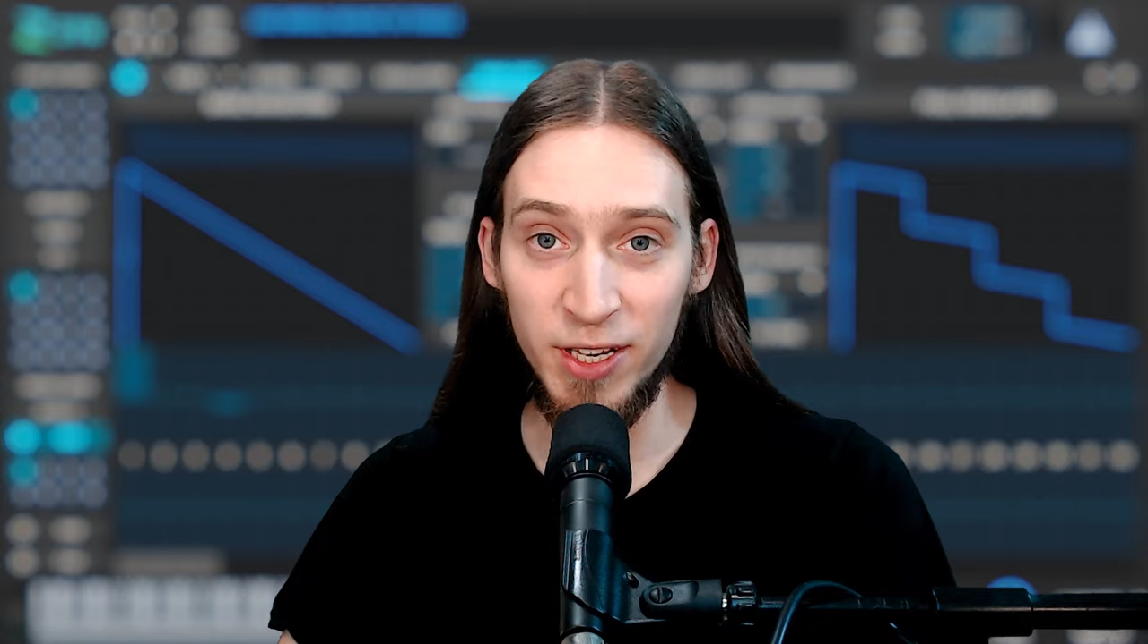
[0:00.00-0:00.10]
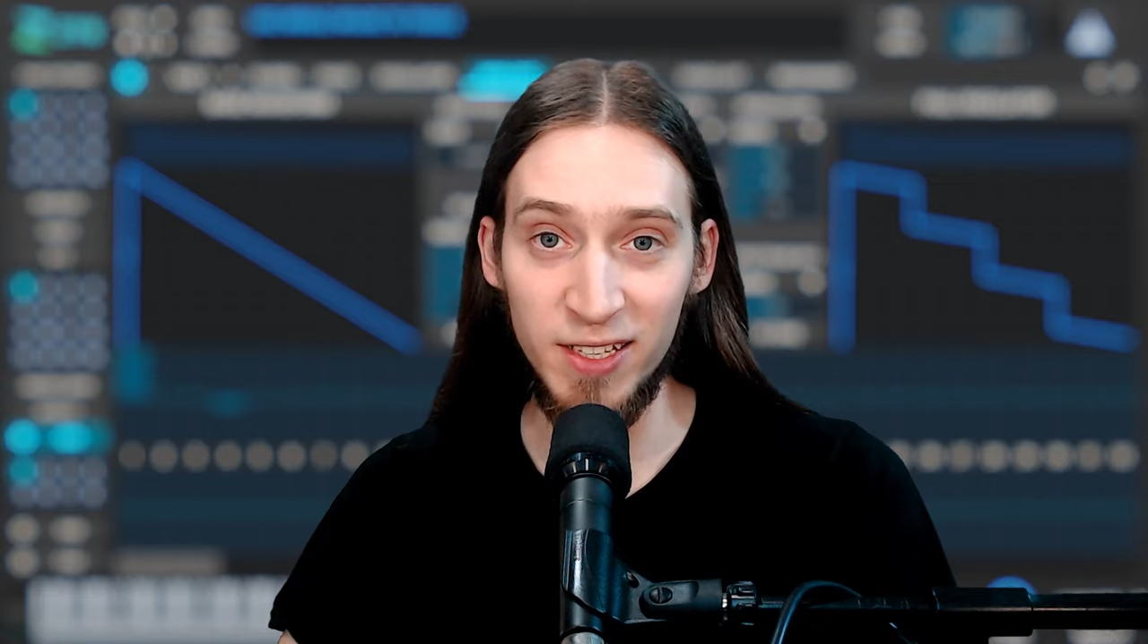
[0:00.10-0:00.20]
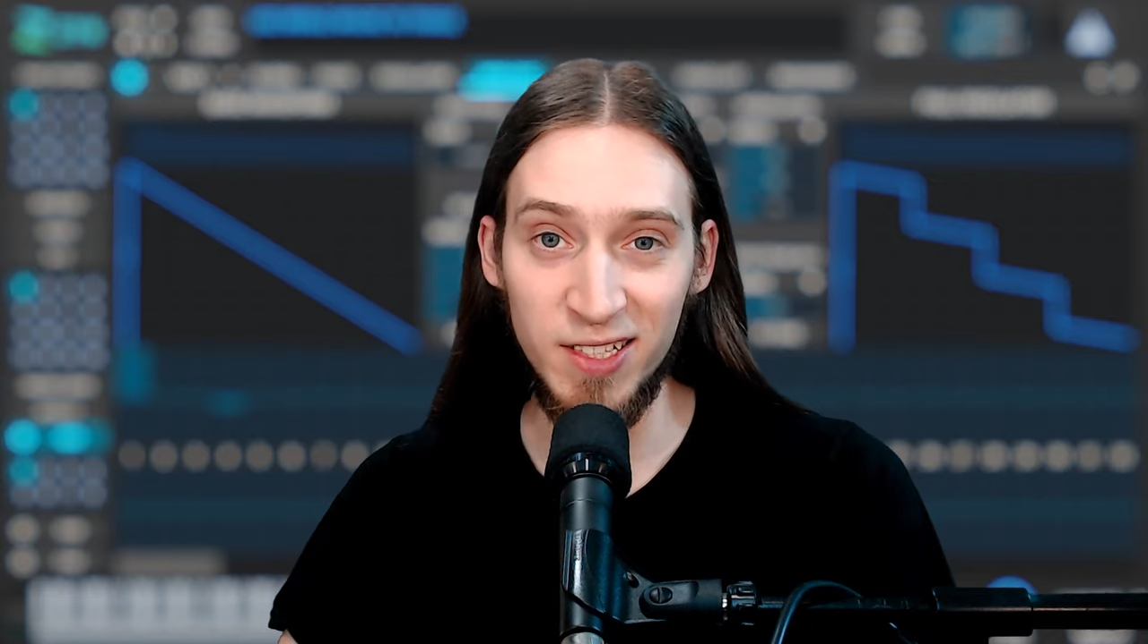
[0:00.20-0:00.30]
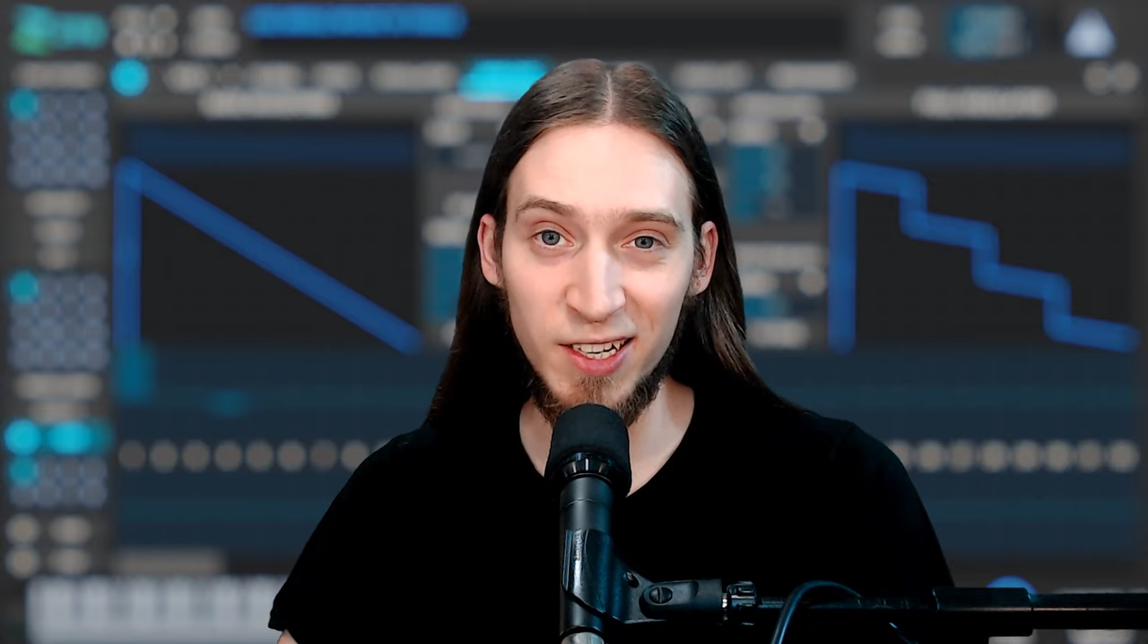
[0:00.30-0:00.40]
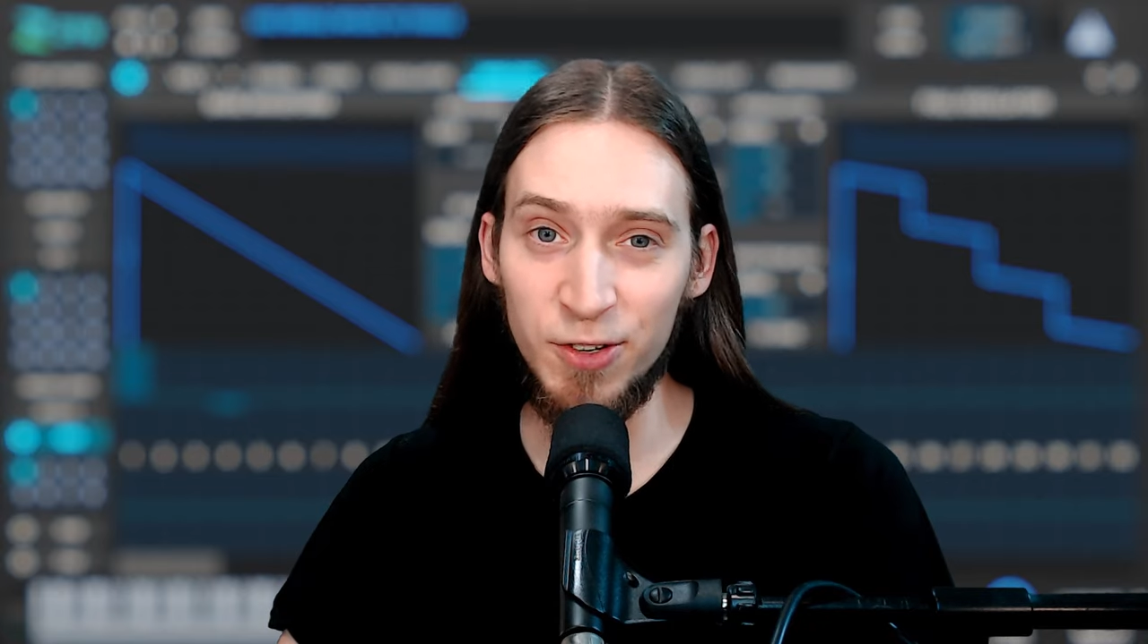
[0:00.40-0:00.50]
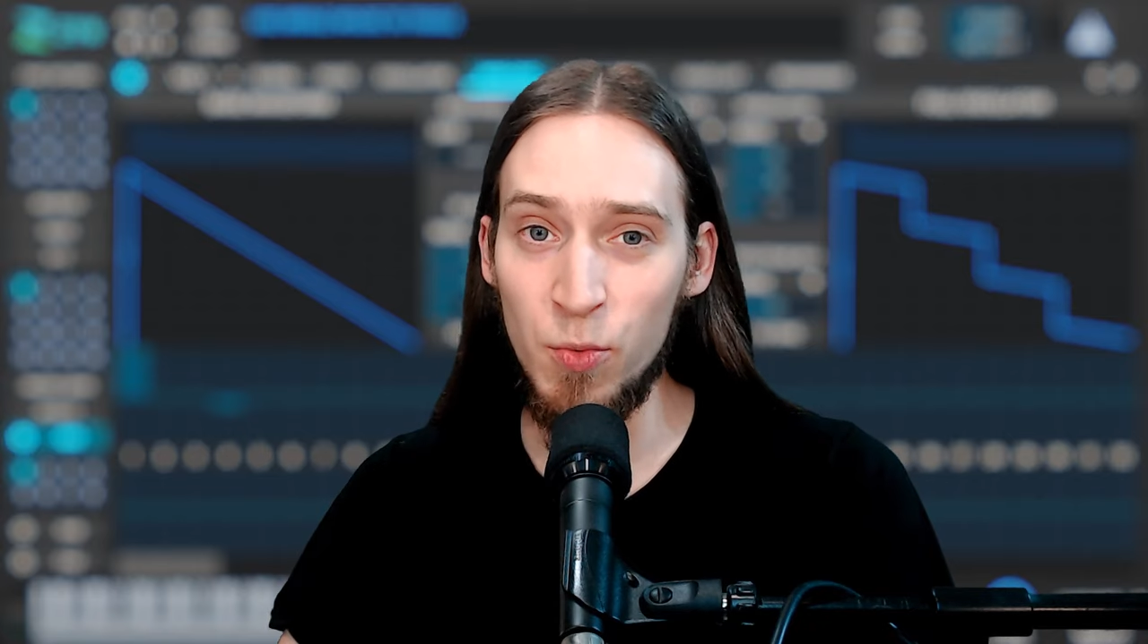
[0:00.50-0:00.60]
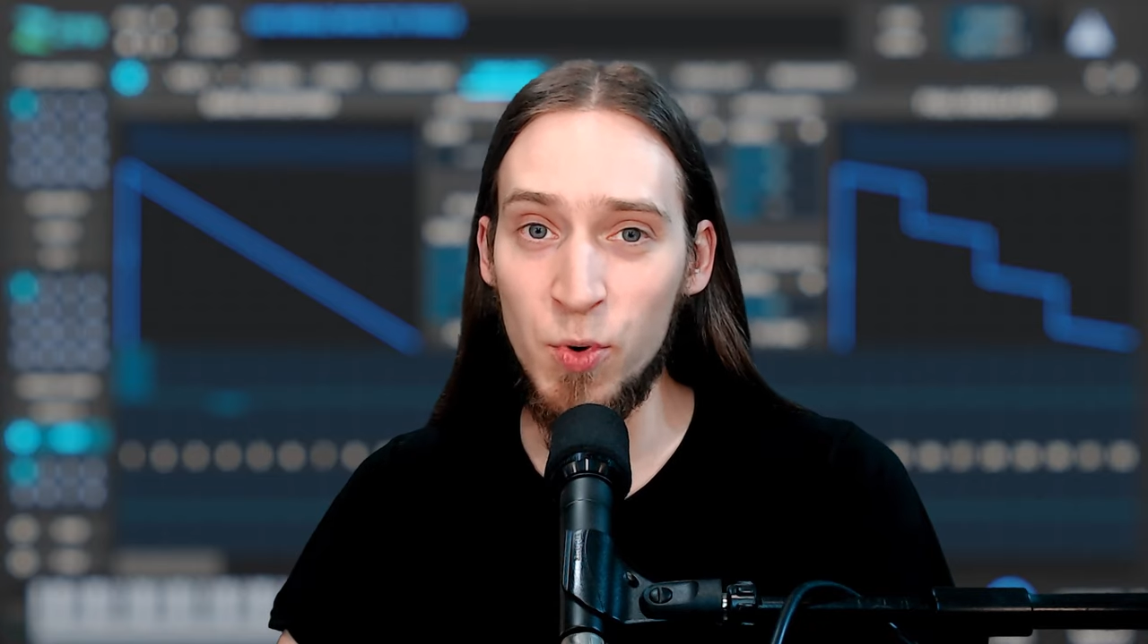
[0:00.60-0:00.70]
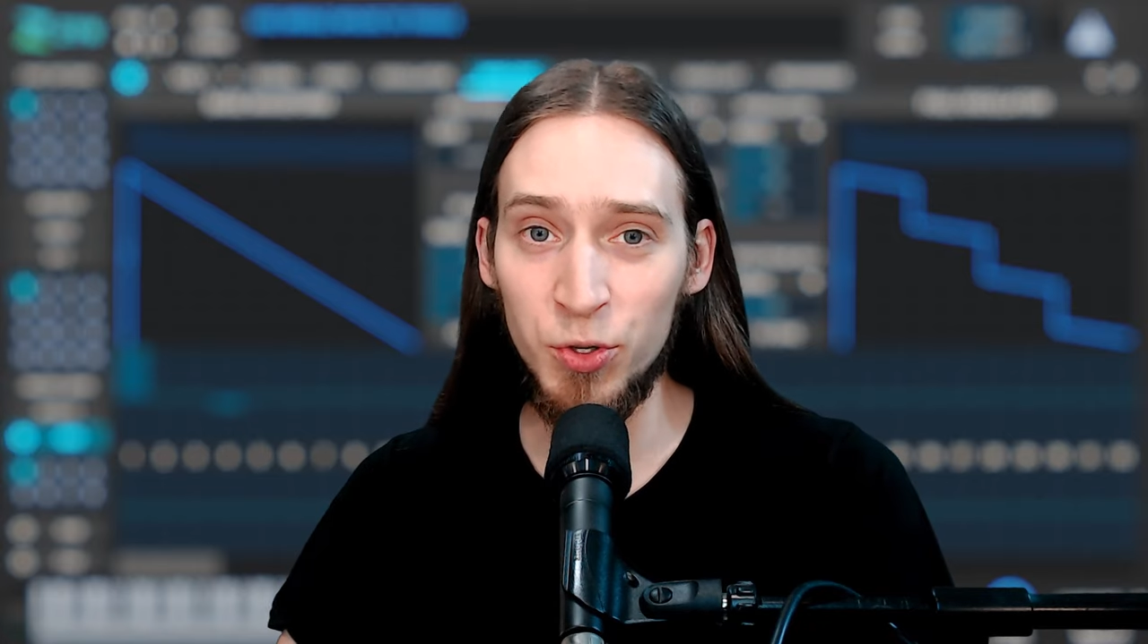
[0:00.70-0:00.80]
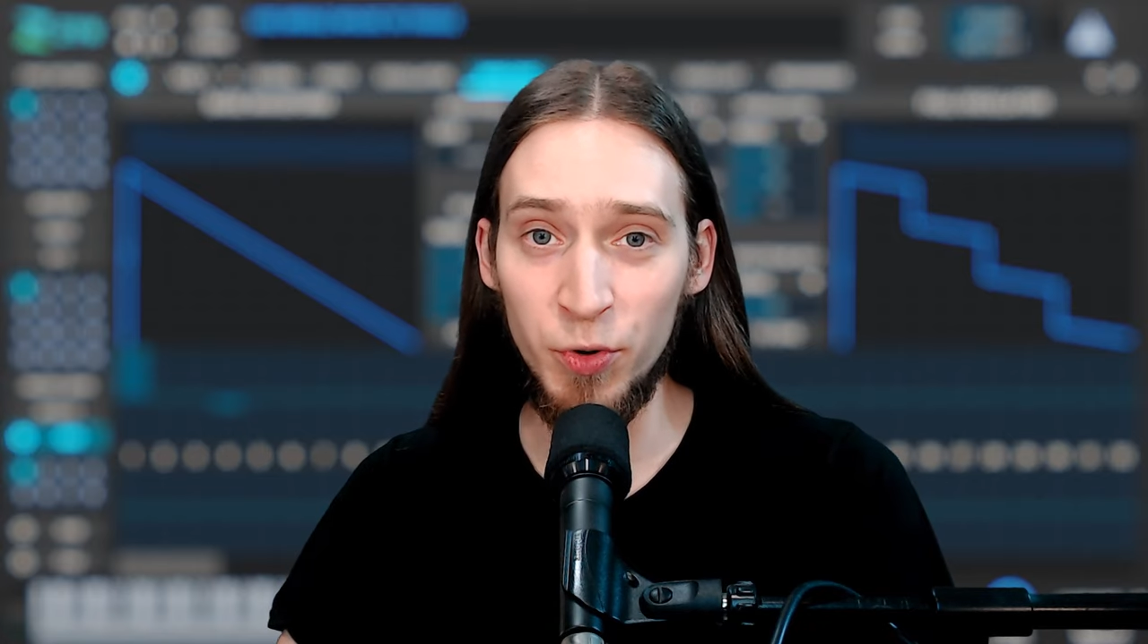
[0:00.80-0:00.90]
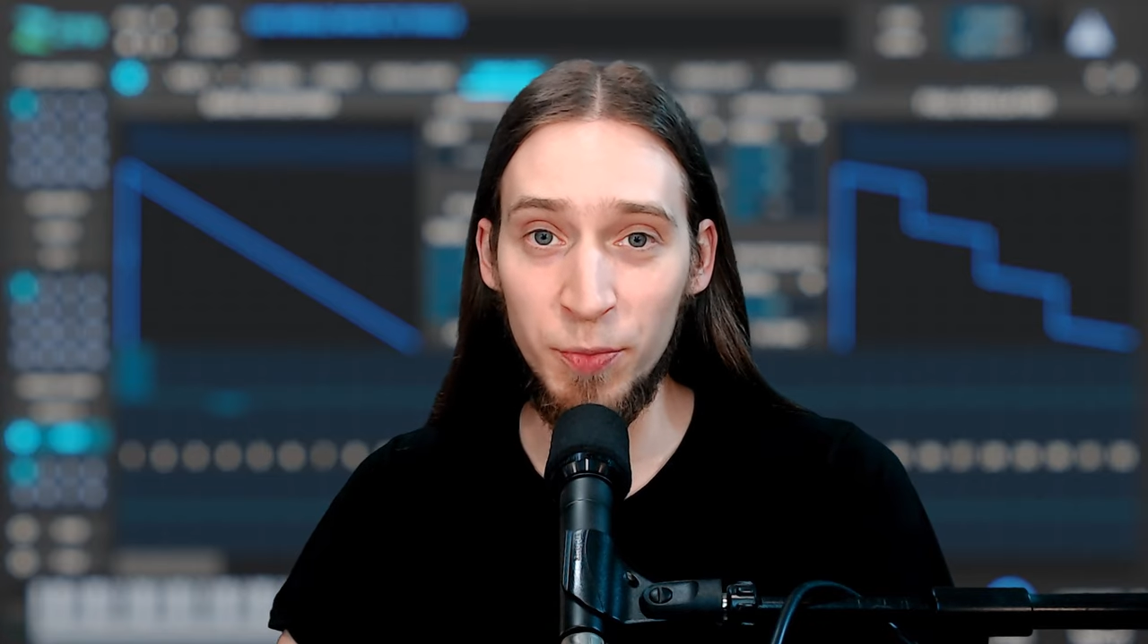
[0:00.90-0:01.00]
as I don't
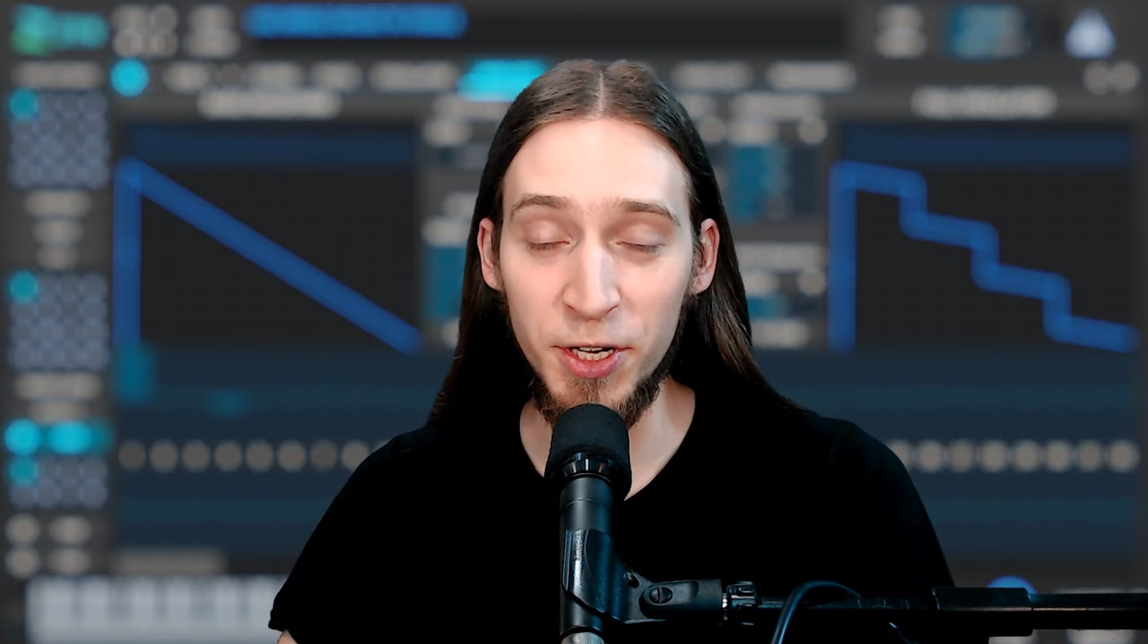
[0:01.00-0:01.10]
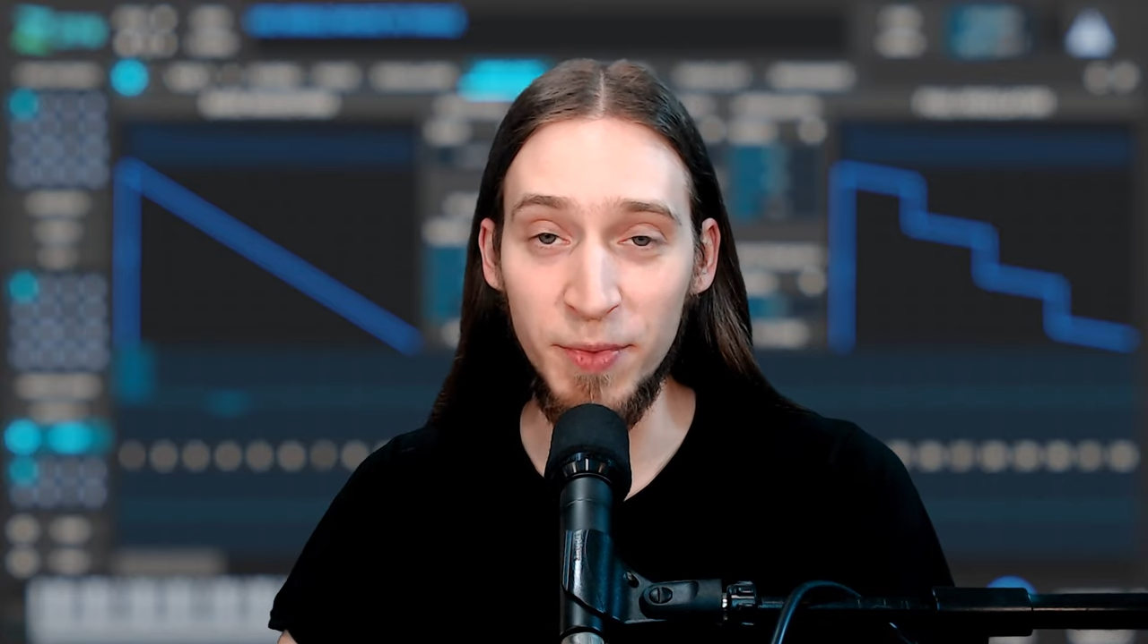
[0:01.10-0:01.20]
want to repeat